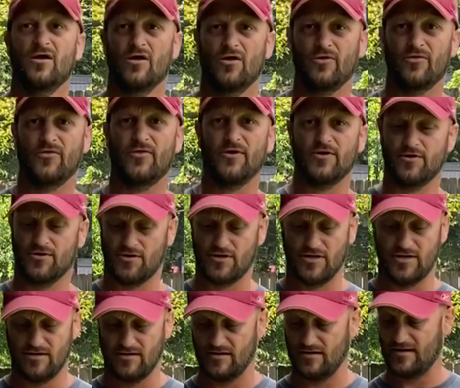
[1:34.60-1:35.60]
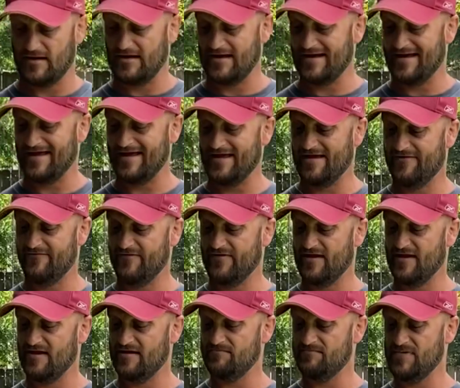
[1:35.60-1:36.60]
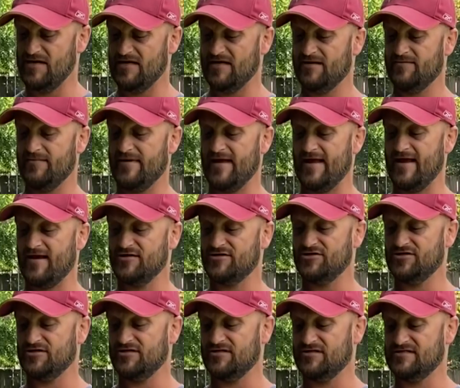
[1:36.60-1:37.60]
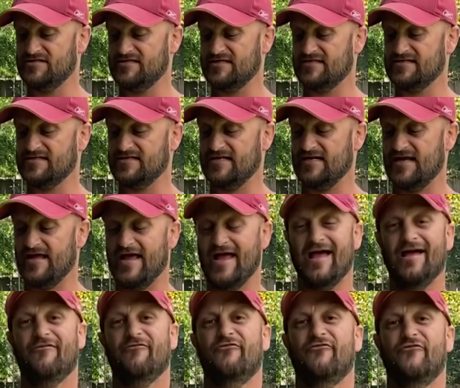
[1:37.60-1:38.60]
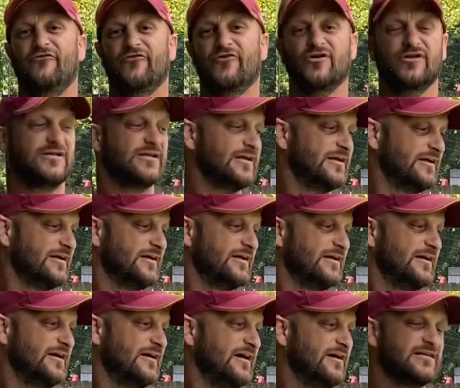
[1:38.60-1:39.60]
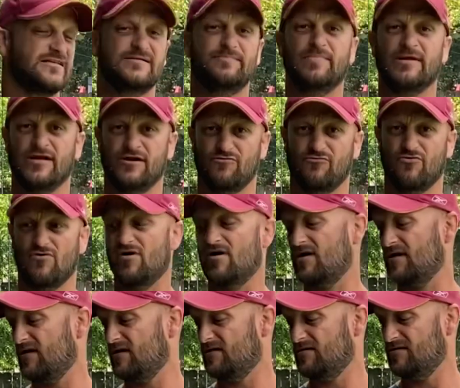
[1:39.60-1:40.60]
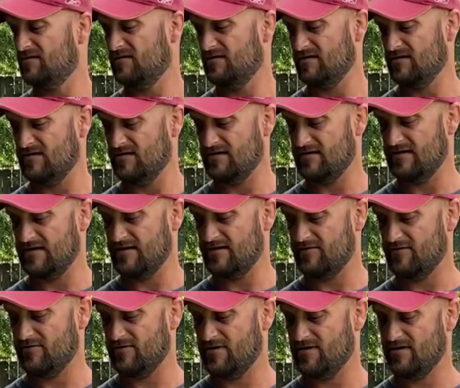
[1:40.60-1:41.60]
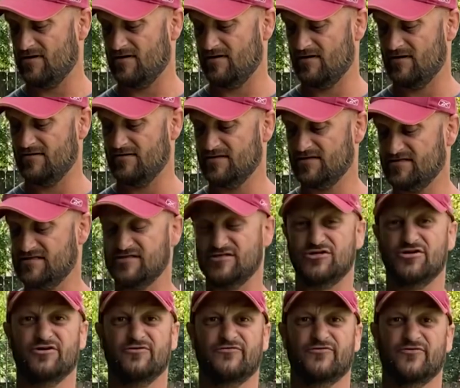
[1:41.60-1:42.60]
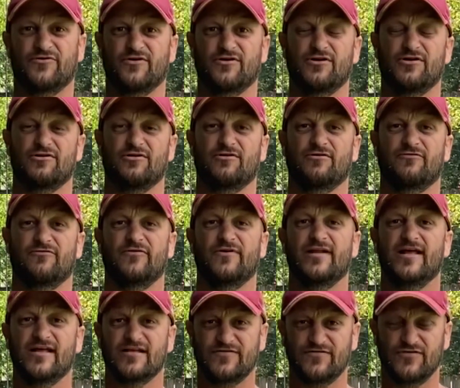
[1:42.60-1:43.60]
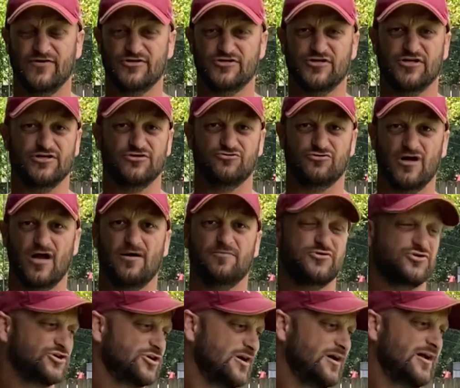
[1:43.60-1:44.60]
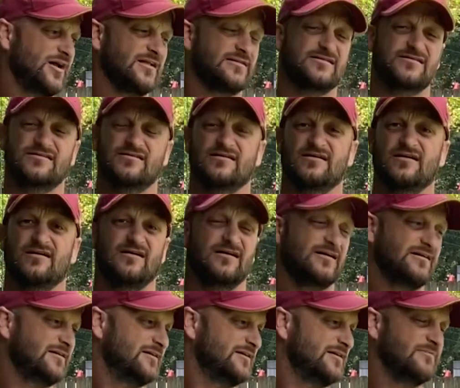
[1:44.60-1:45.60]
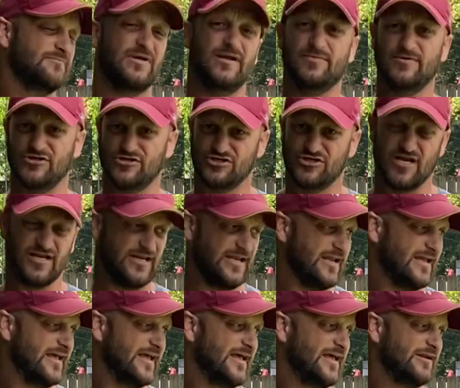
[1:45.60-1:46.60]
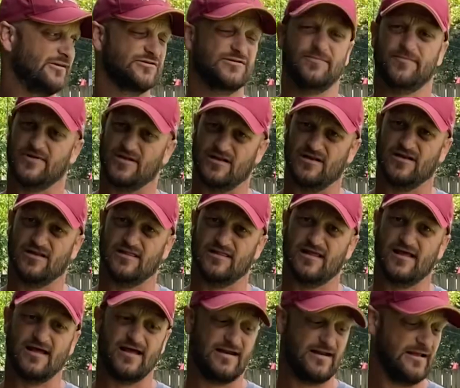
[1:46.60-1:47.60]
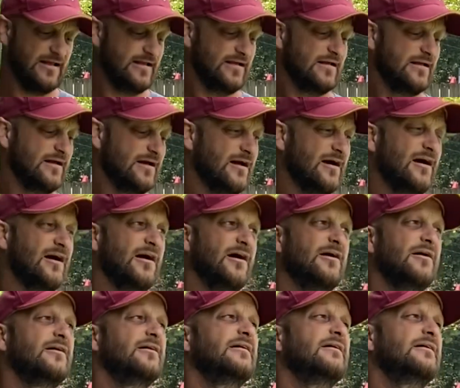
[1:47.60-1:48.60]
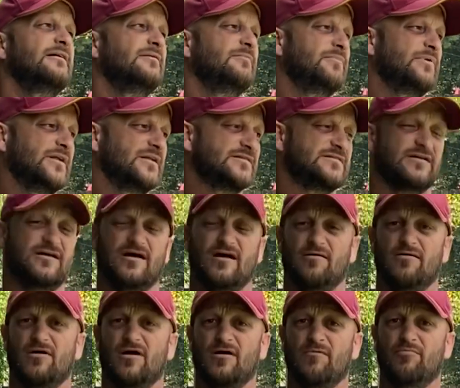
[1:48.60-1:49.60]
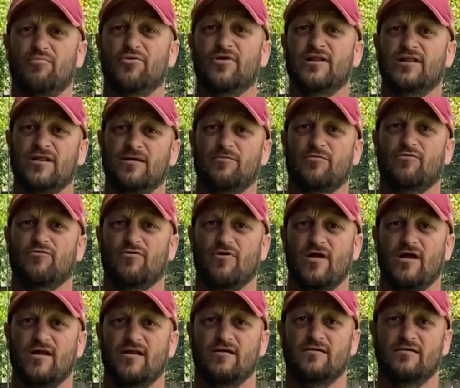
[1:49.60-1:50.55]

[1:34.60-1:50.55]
Third, I have a medium action 6.5 foot spinning rod. Now this is good for your finesse fishing, drop shots, maybe a shaky head or something like that, but it's a pretty limber rod.